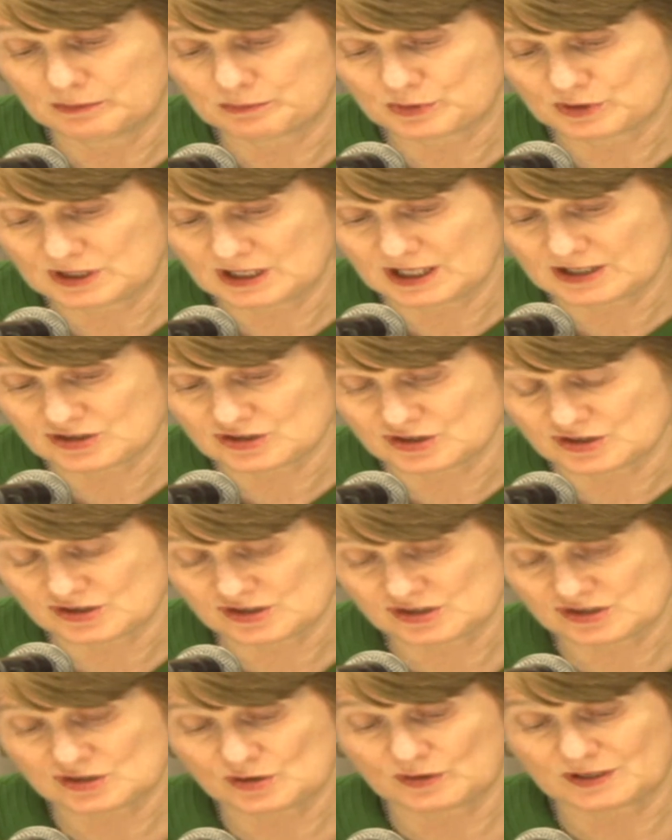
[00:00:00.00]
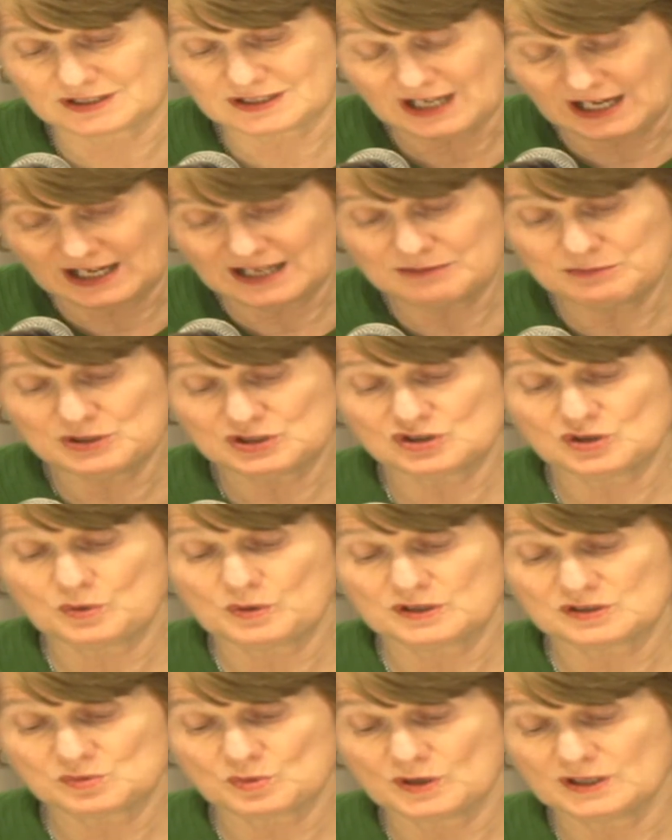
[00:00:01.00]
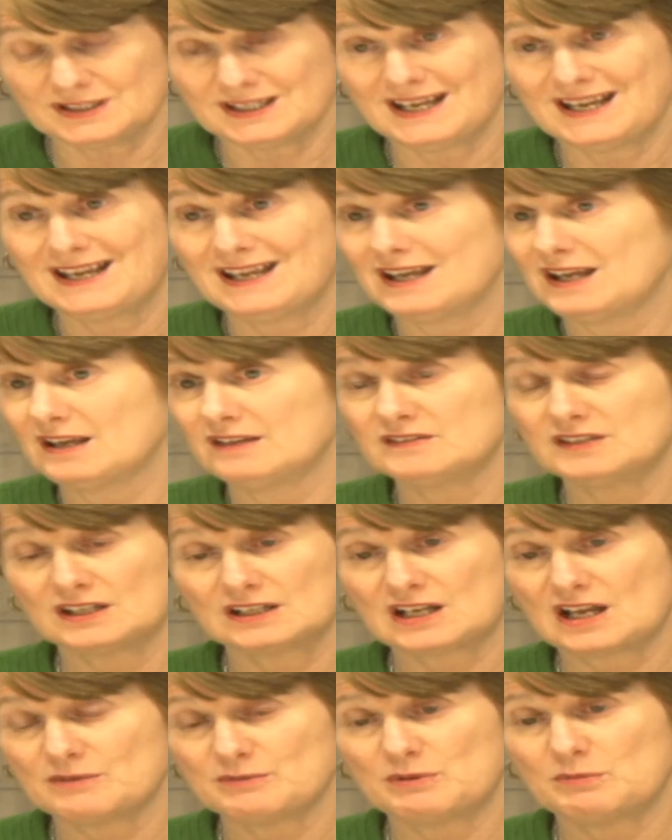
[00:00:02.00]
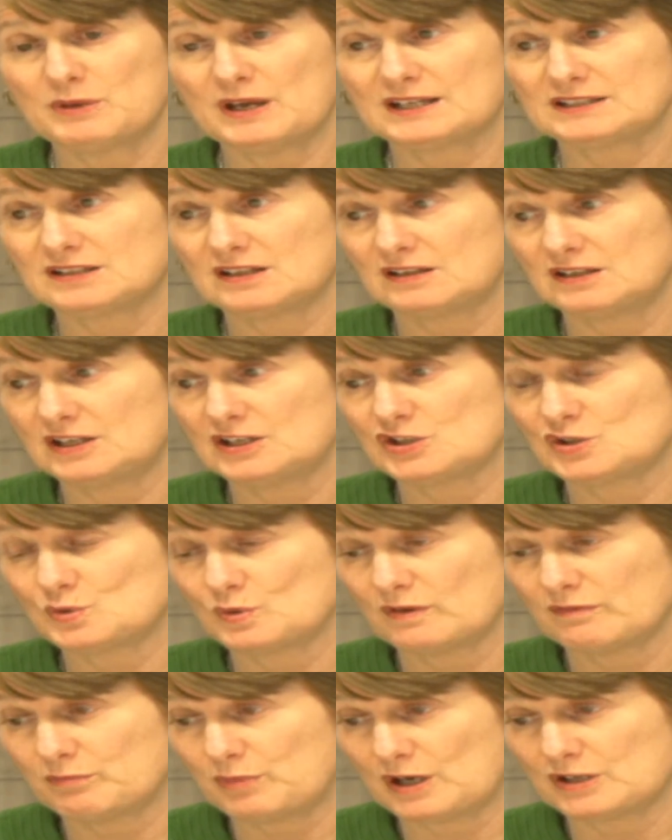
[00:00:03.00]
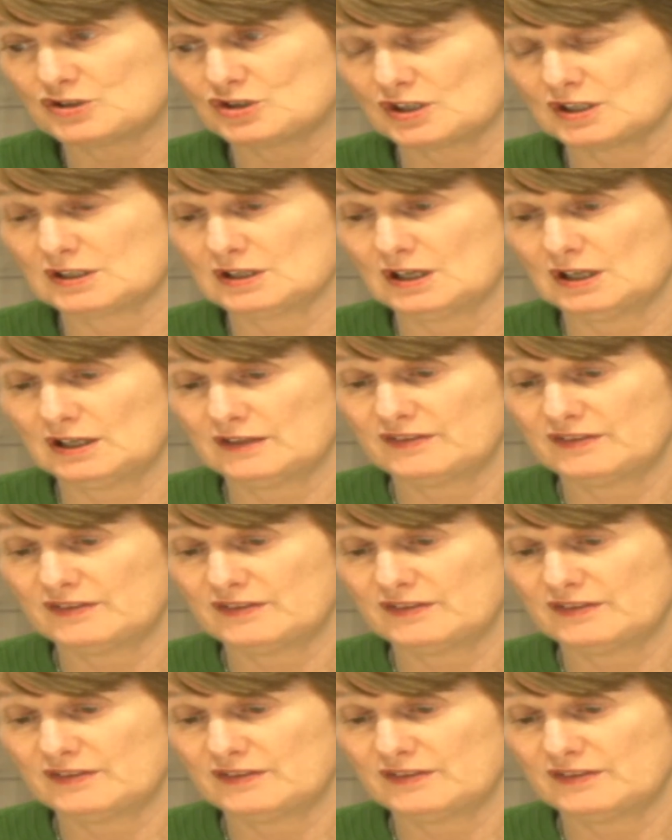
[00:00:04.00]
protections. And so the time issue is one, and then coming back to the issue of budget.